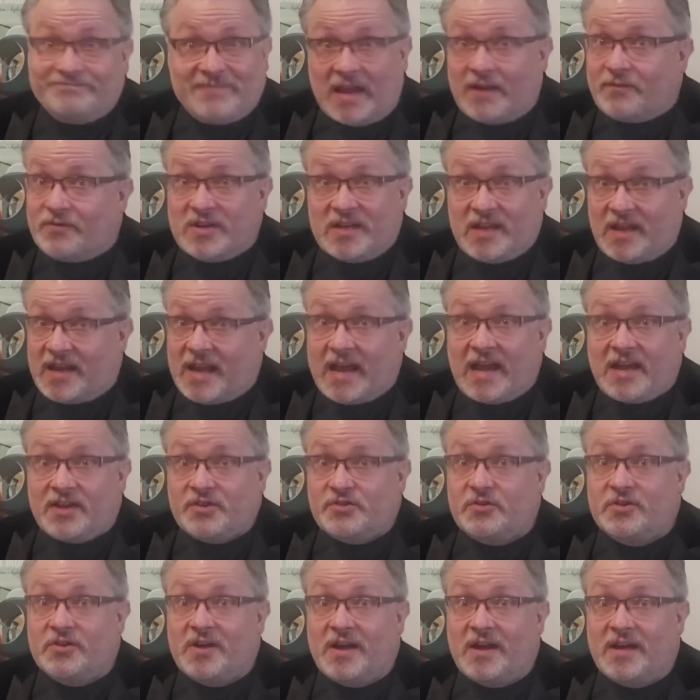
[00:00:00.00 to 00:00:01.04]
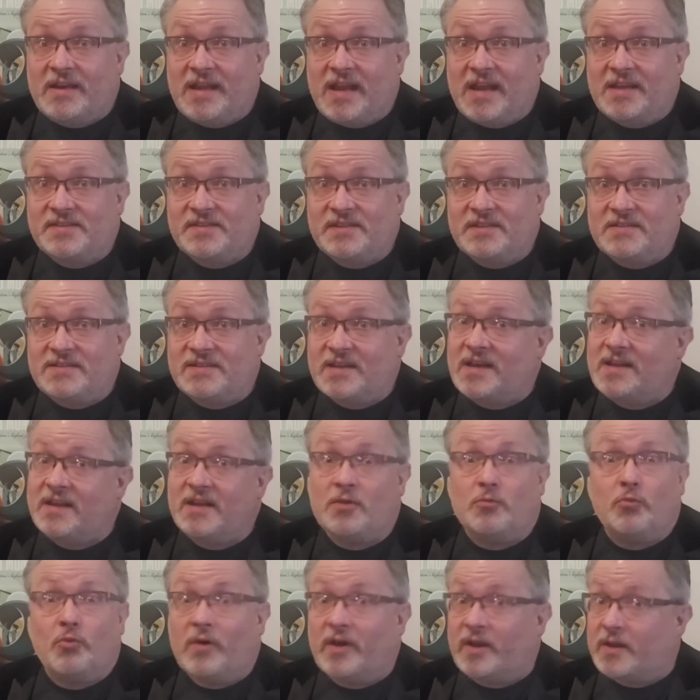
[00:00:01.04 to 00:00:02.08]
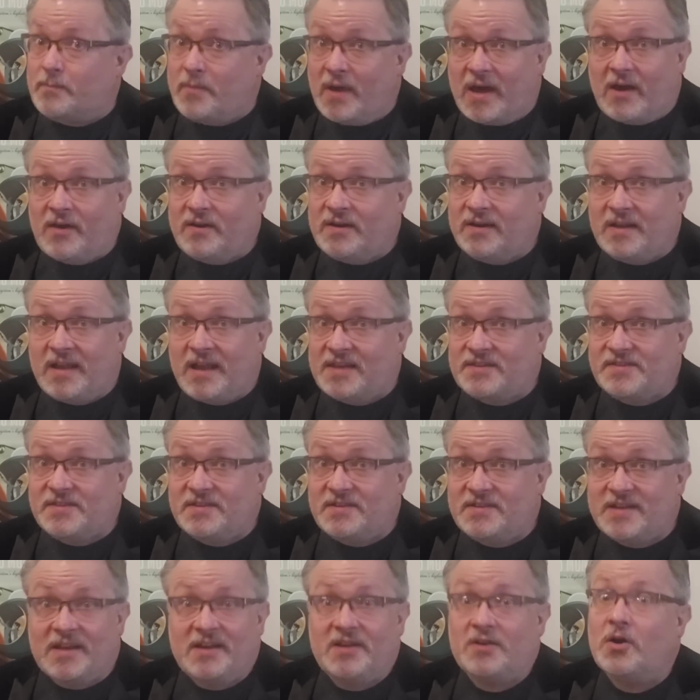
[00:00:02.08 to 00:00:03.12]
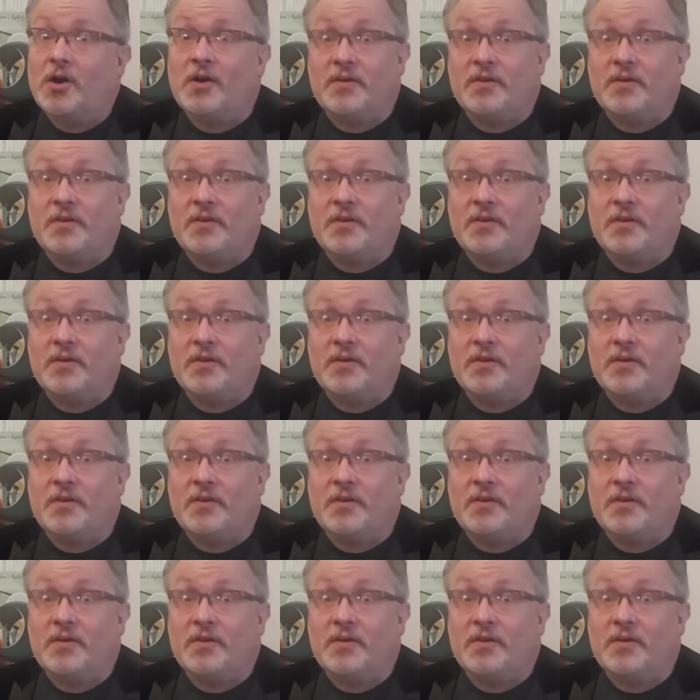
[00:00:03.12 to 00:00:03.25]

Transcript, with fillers: Everyday Astronaut hasn't done it. What About It hasn't done it.